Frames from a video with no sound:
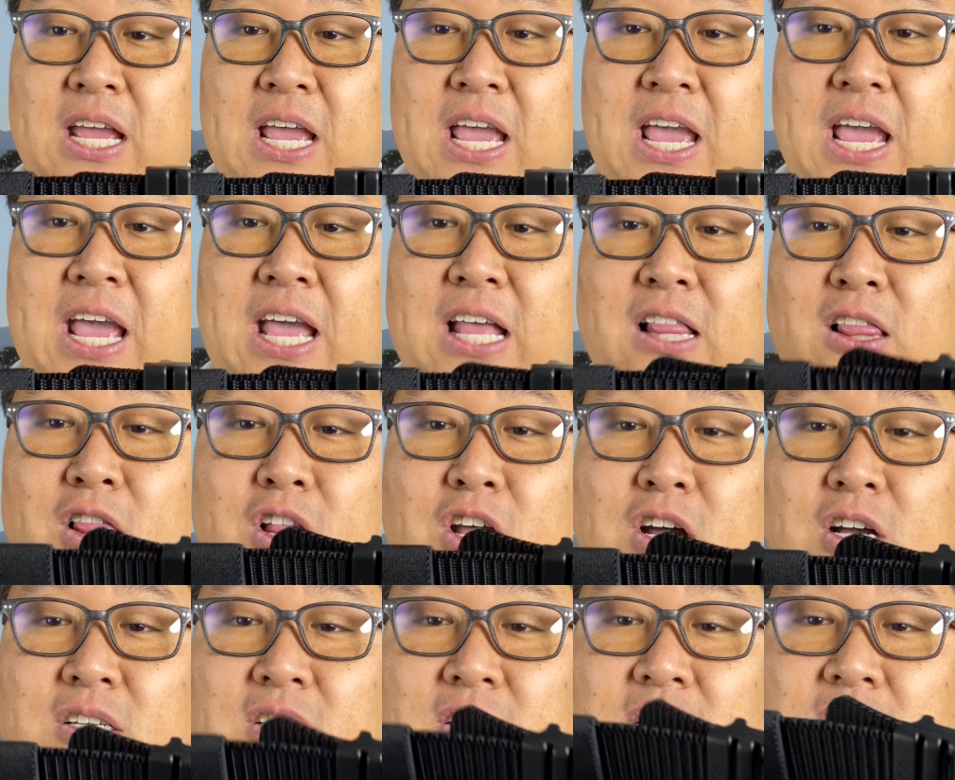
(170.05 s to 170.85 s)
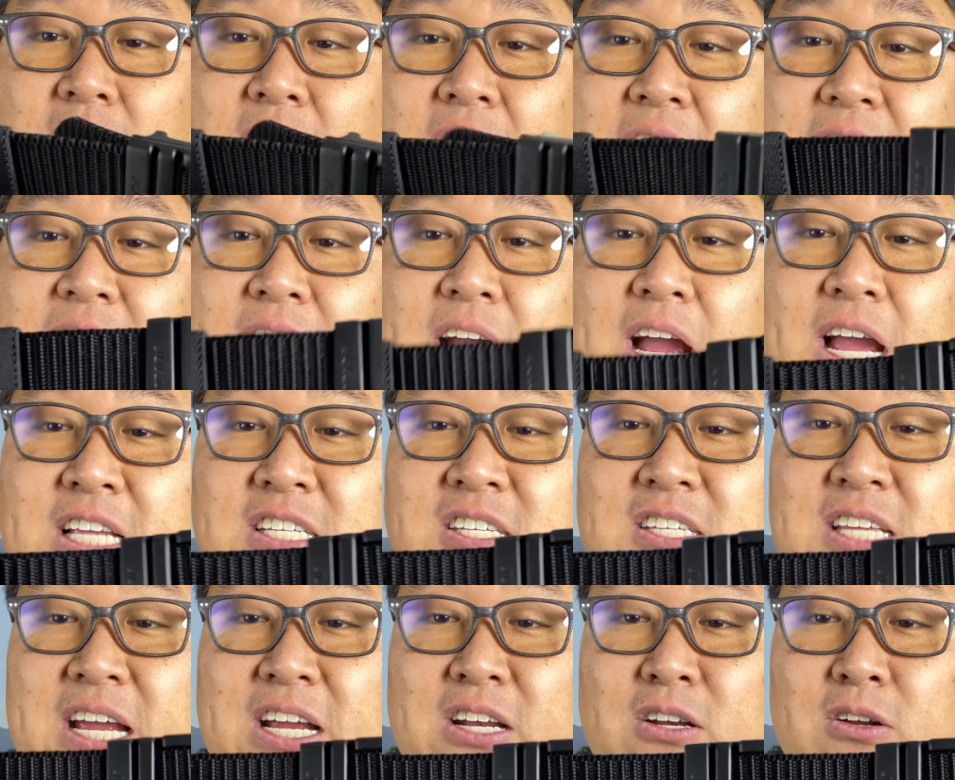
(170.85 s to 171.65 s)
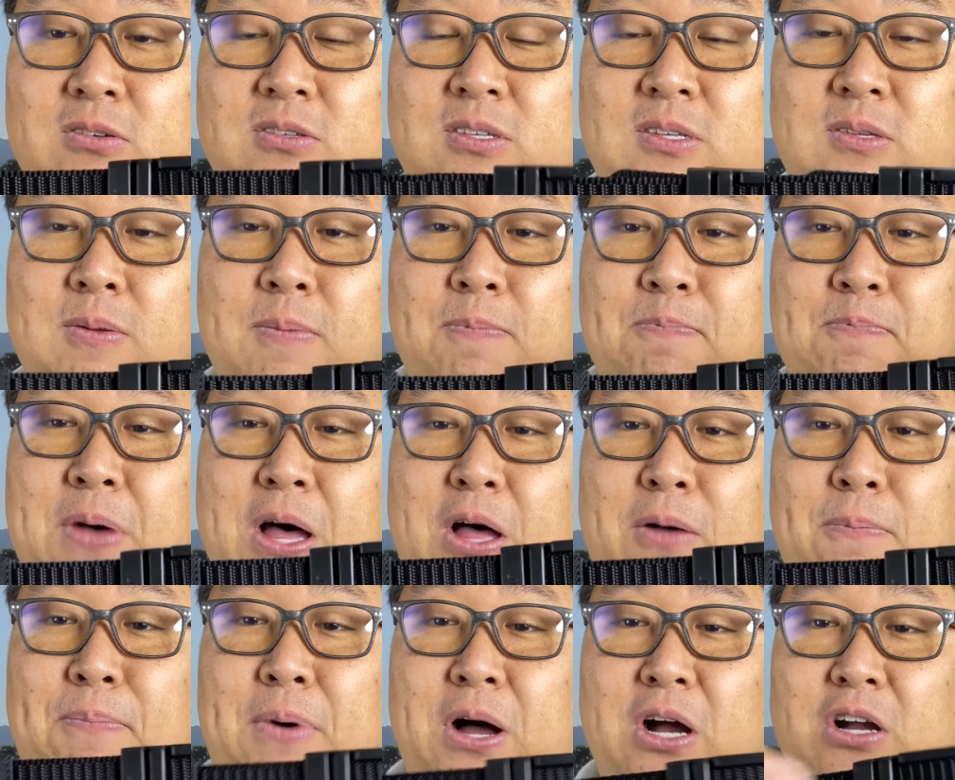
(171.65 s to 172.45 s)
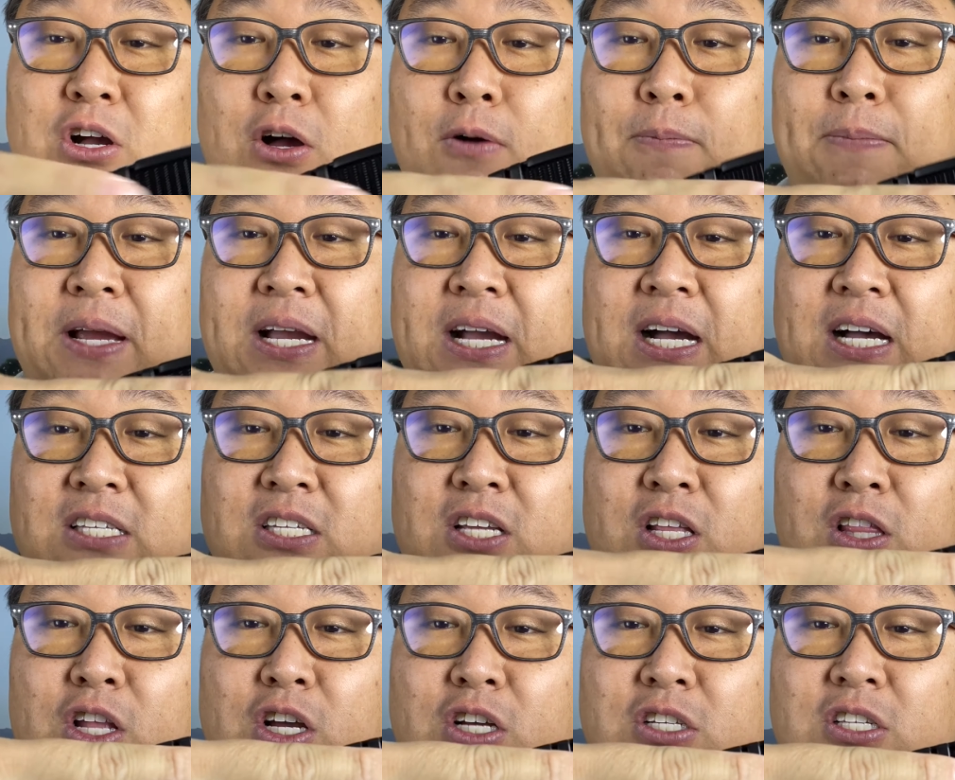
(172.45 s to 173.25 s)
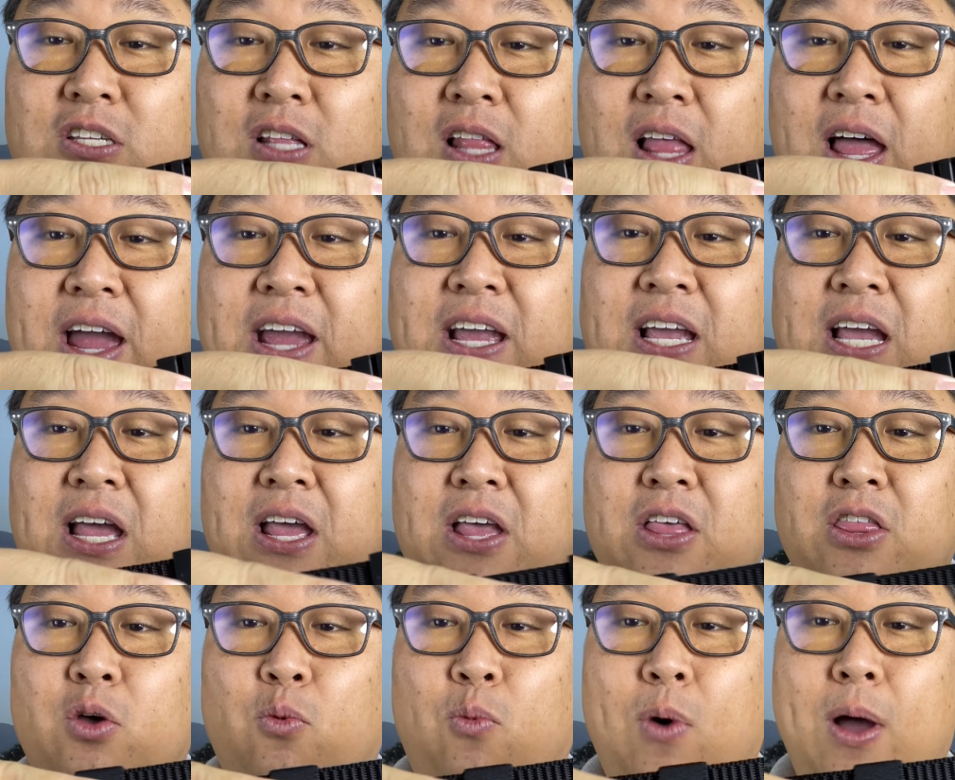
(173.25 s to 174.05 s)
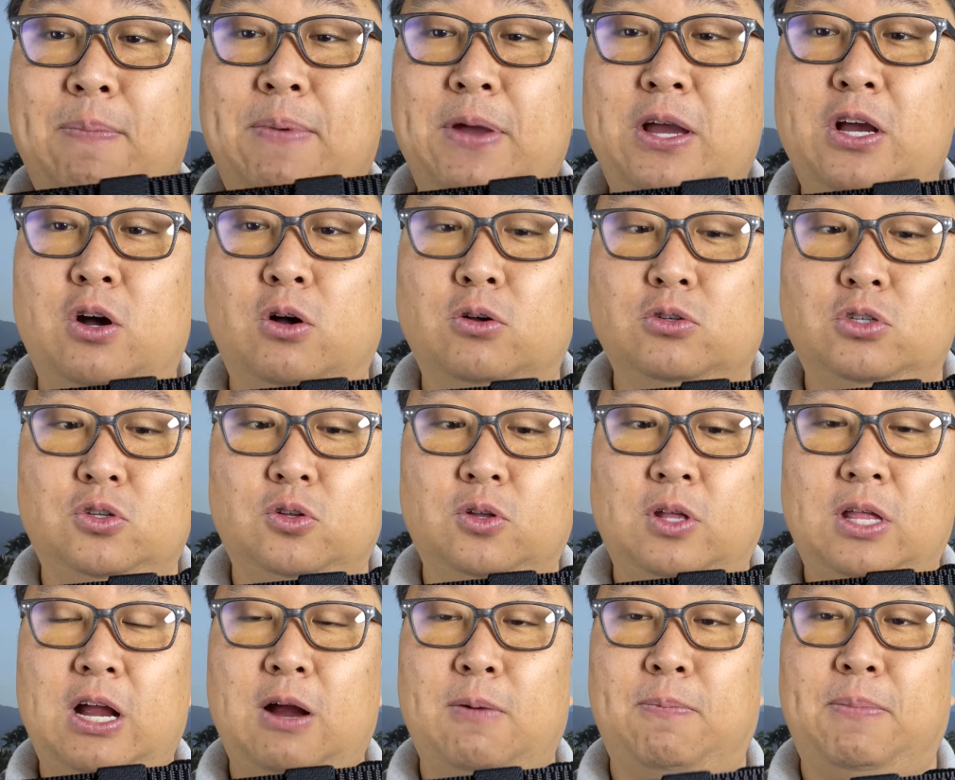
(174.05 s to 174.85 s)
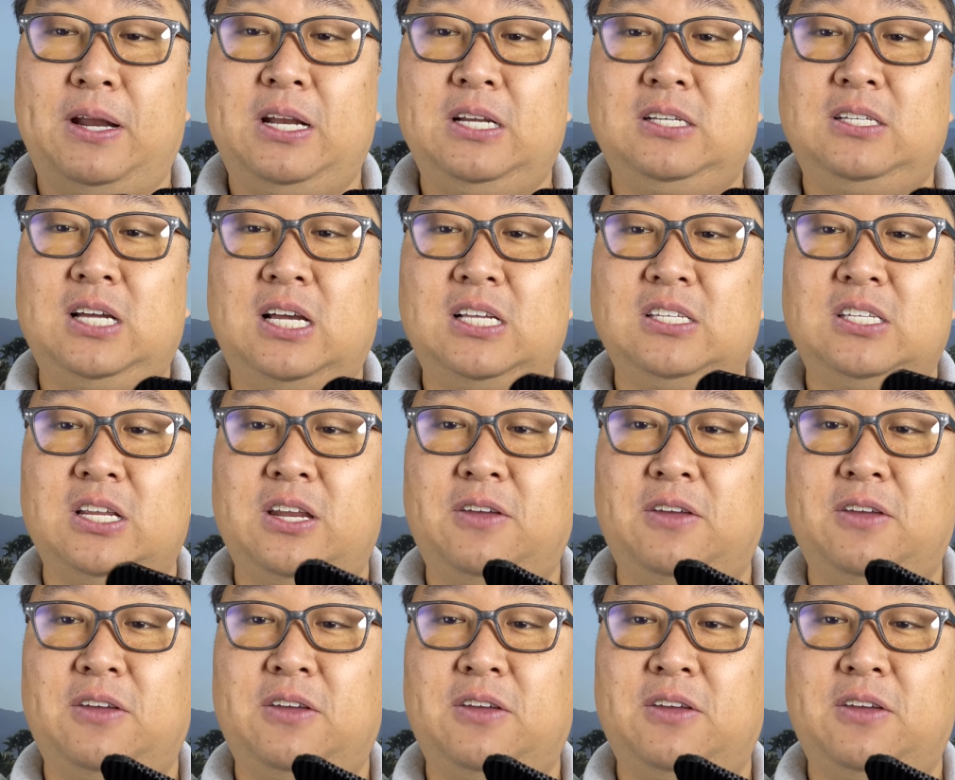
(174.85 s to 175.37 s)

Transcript: It looks like a standard belt buckle because it looks like the webbing goes through there, but it doesn't.